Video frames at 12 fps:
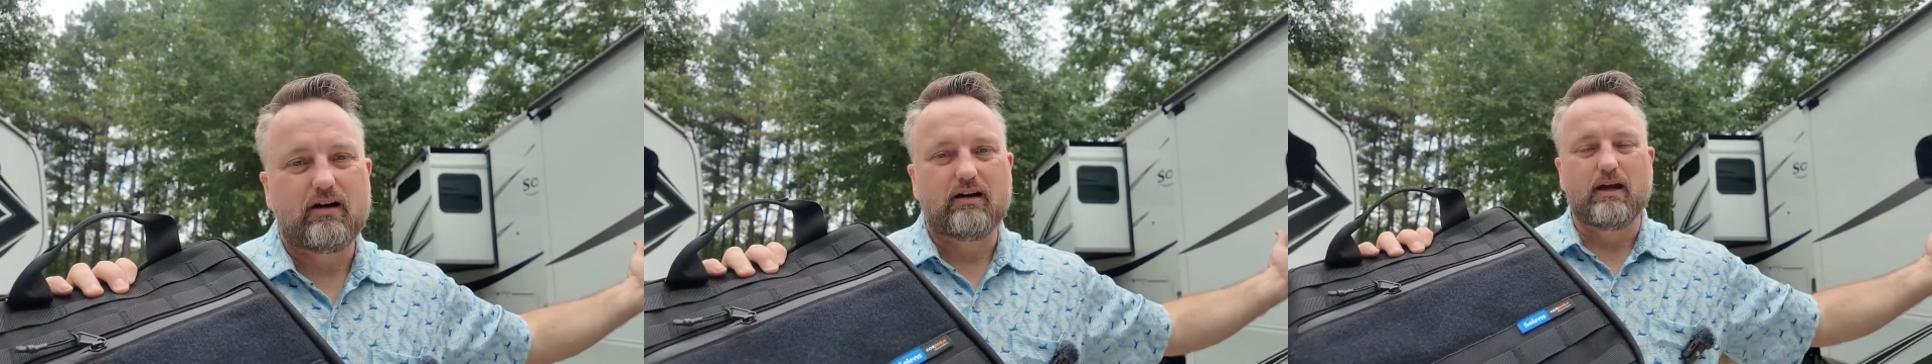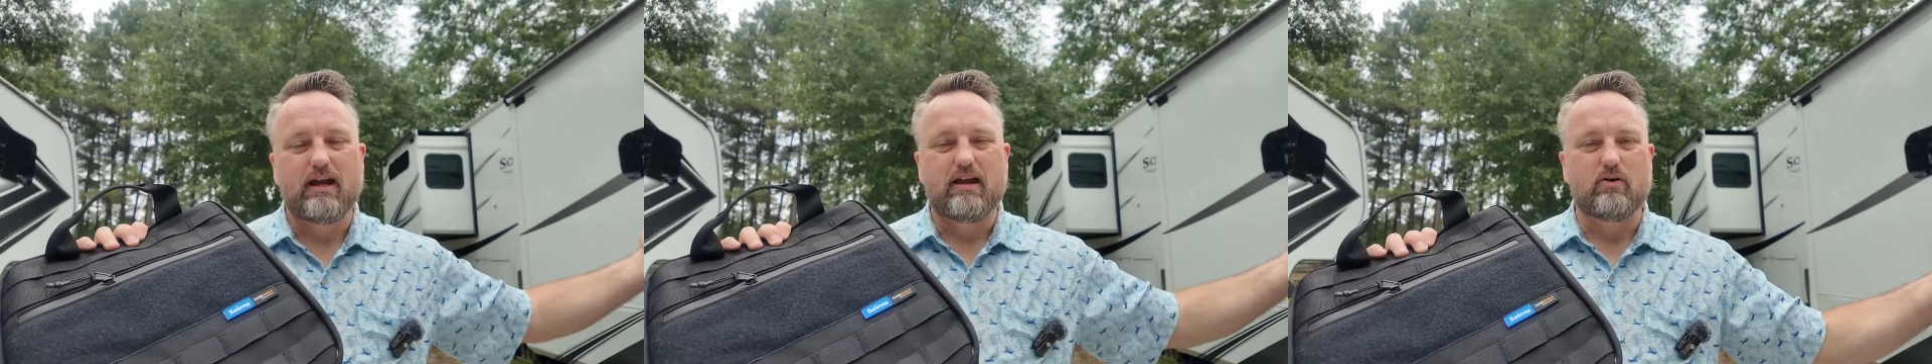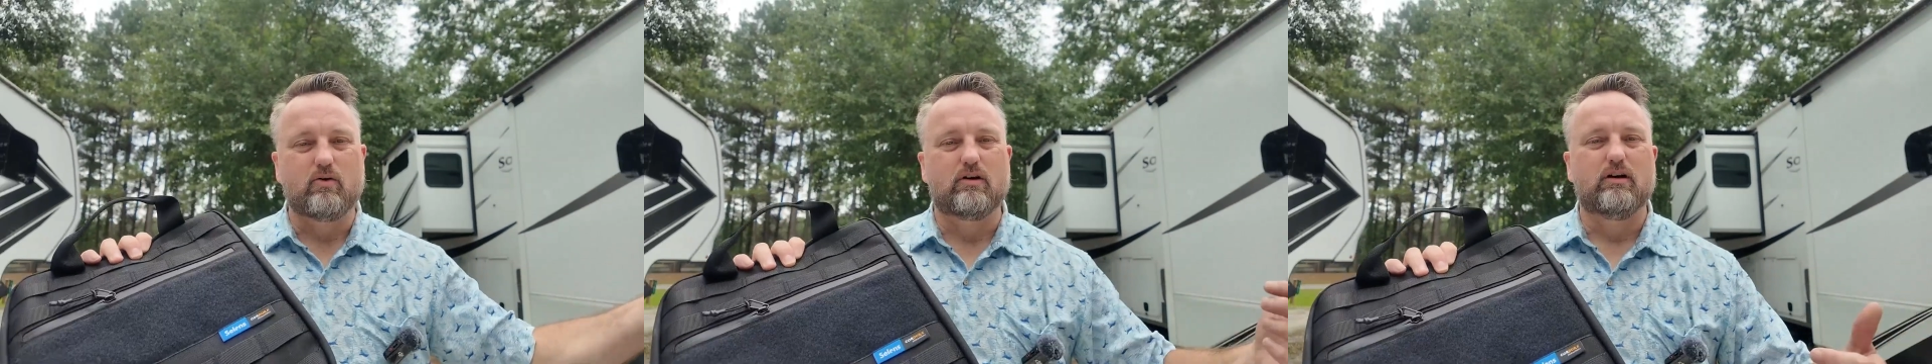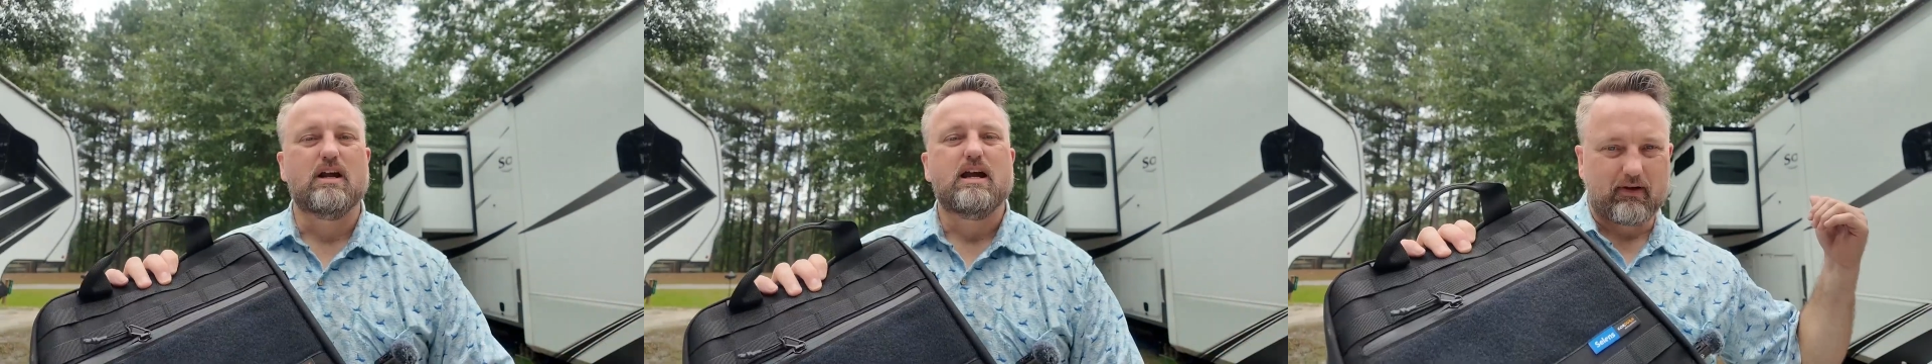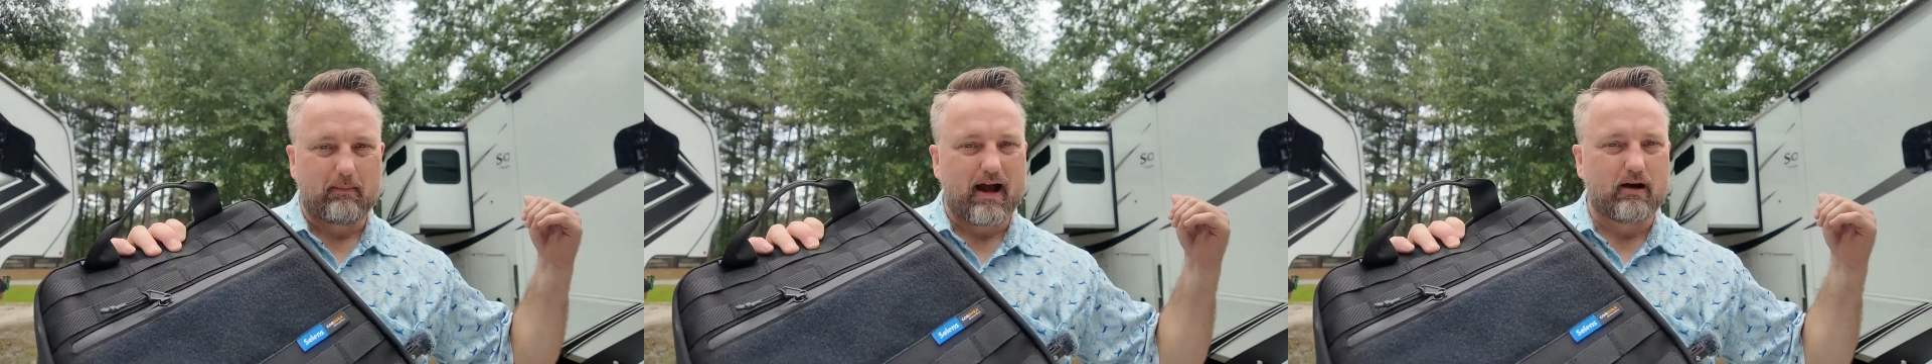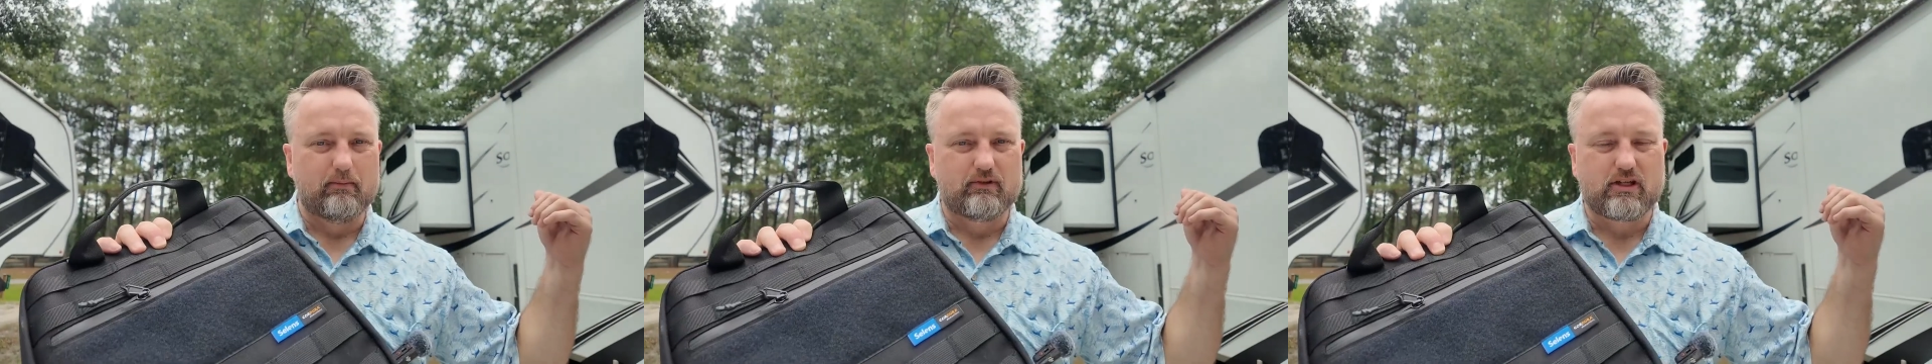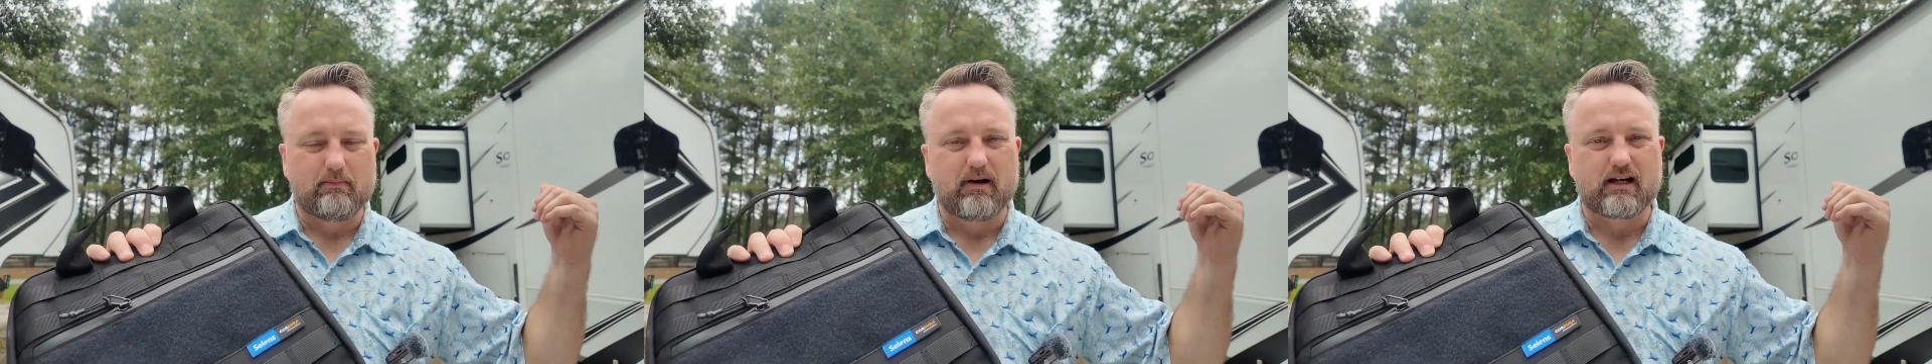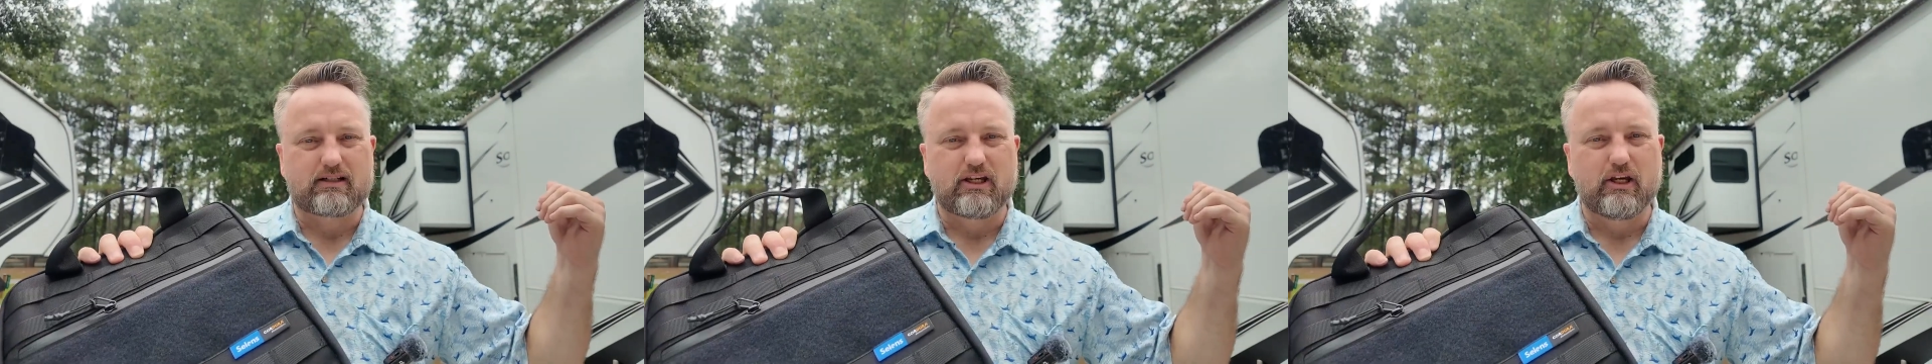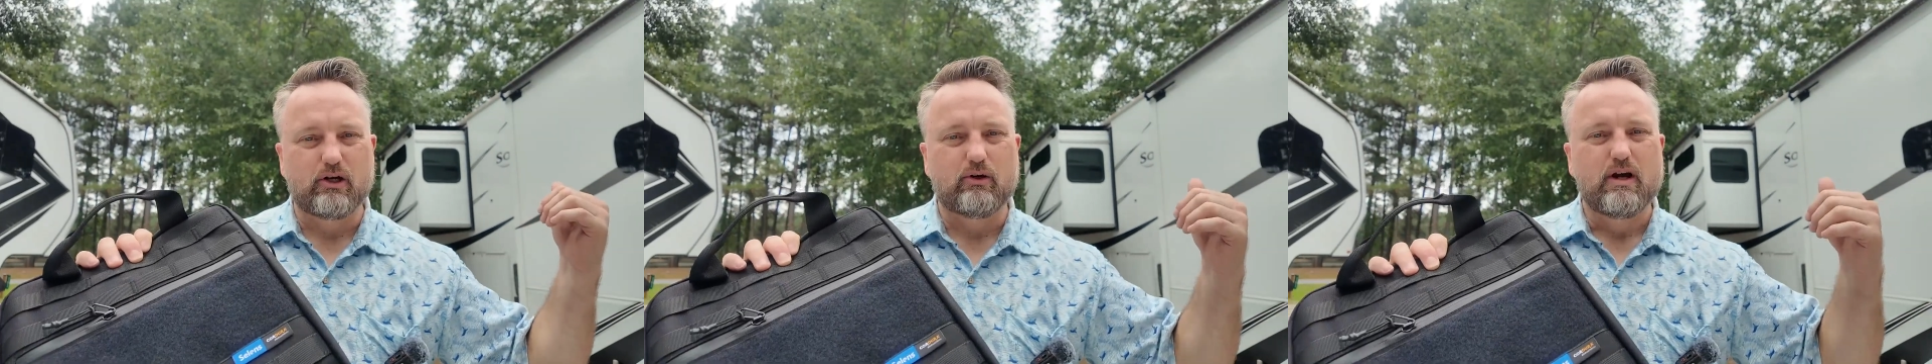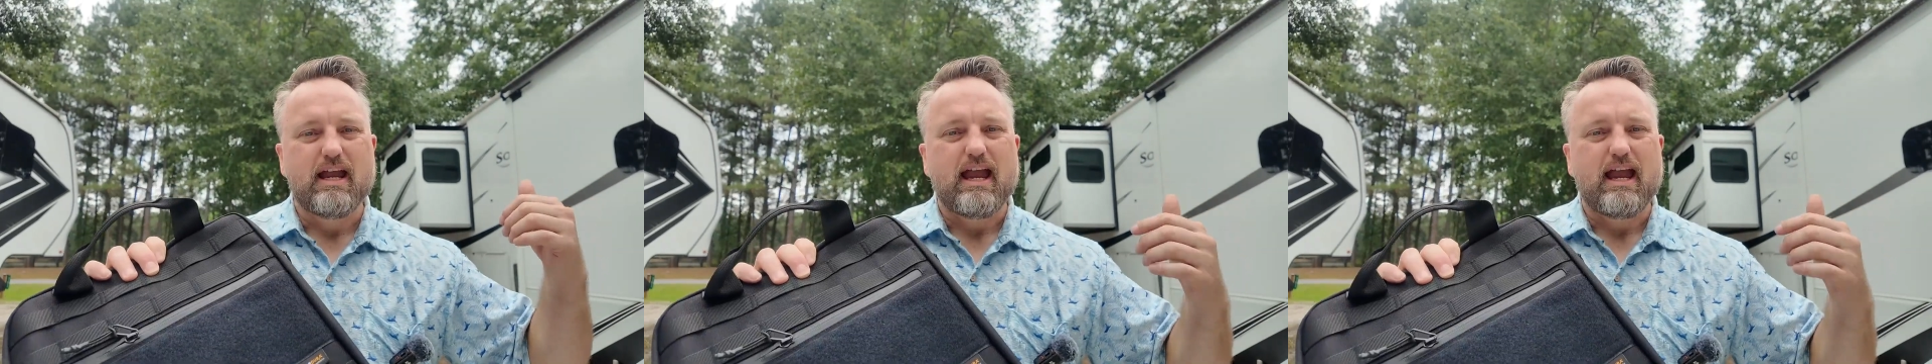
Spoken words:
away or if I'm out in Timbuktu